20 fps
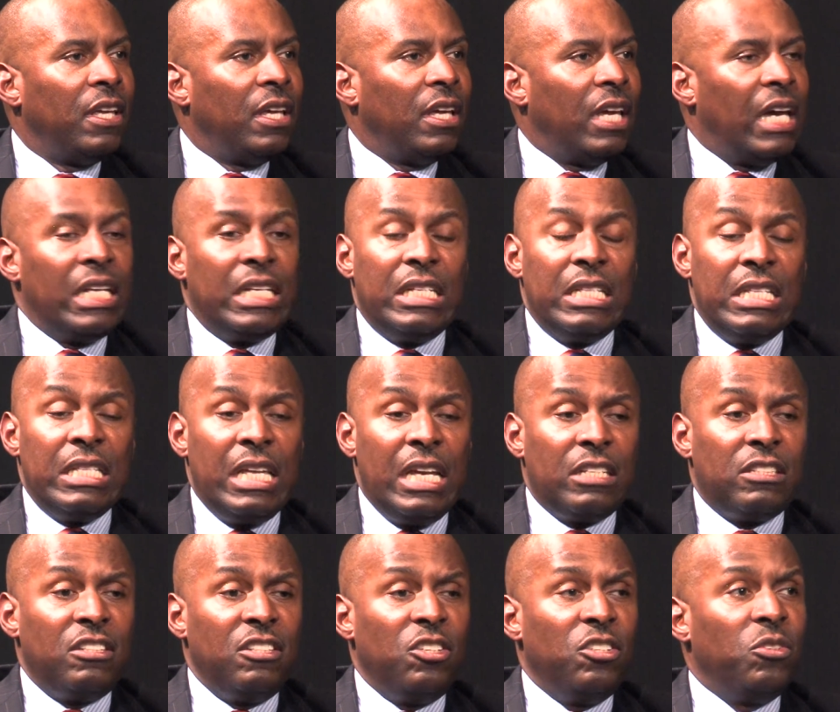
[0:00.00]
And then the next
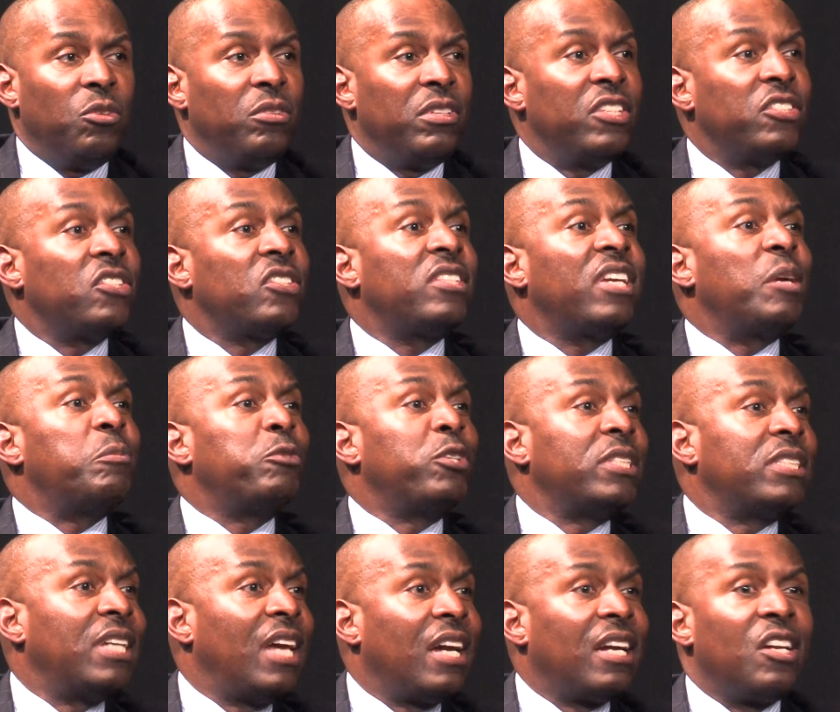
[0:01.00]
thing you know, there's a cyber
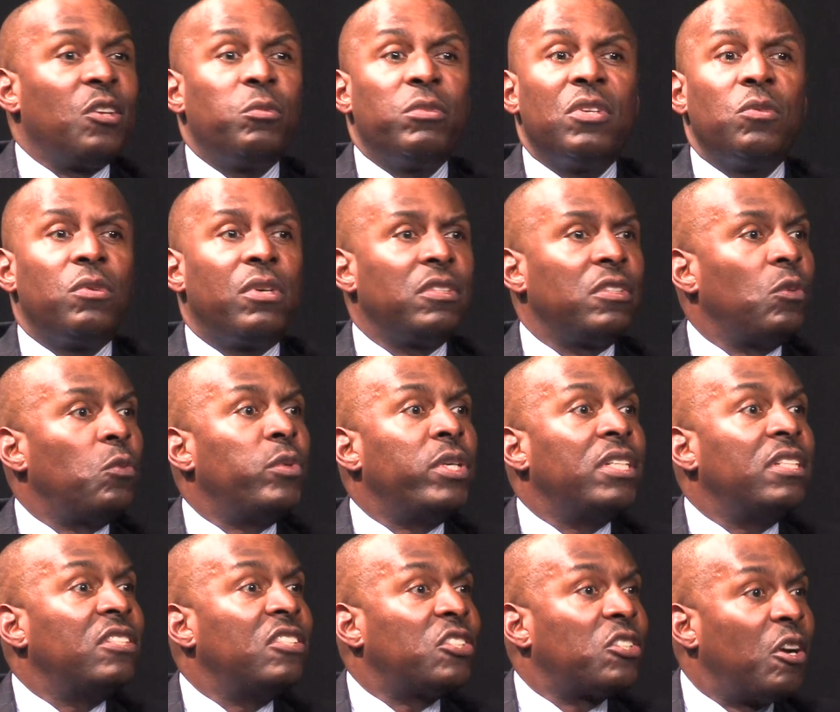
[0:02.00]
attack, and we're wondering, where
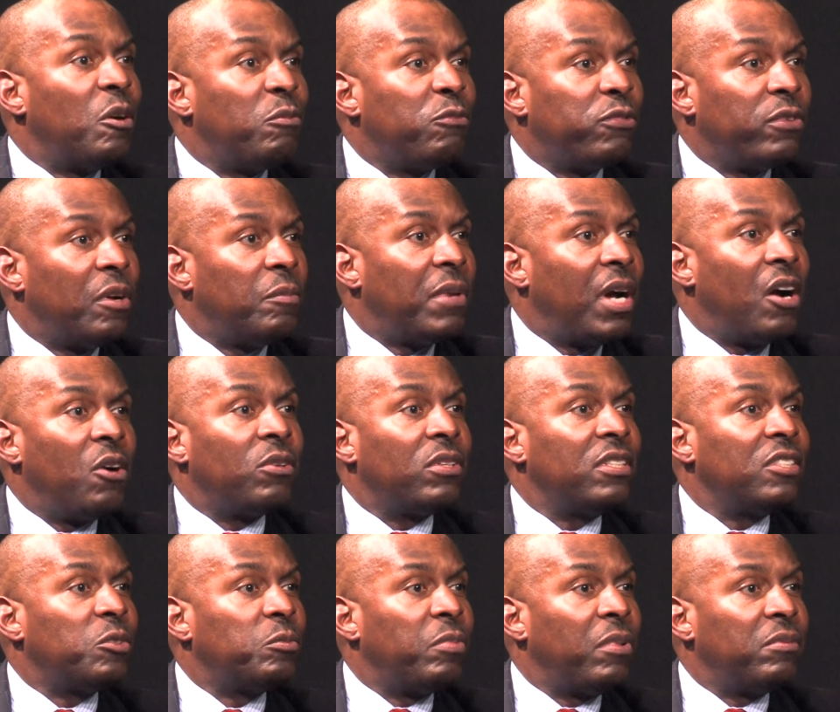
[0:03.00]
did this come from? How could
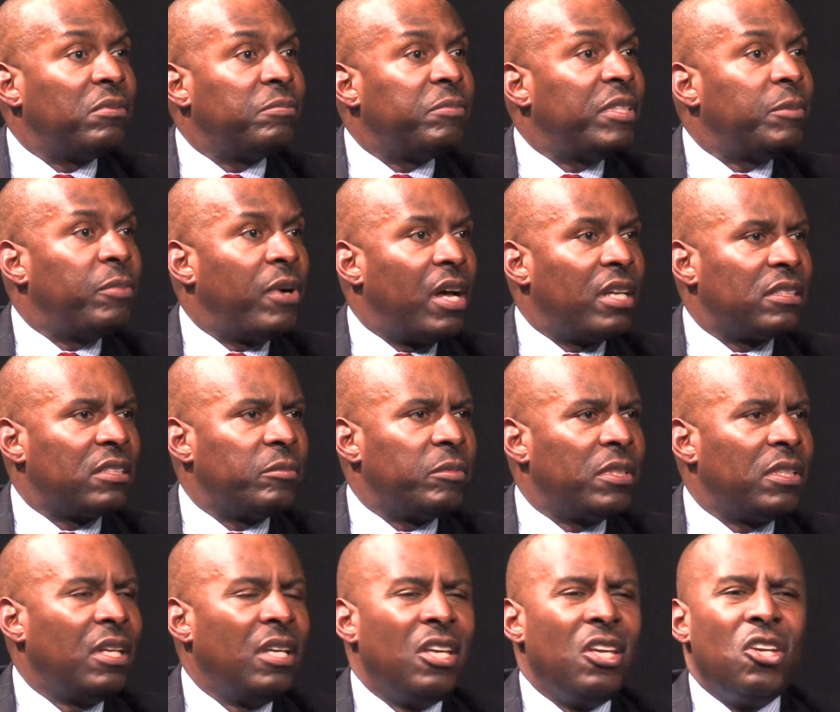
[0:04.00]
this be possible?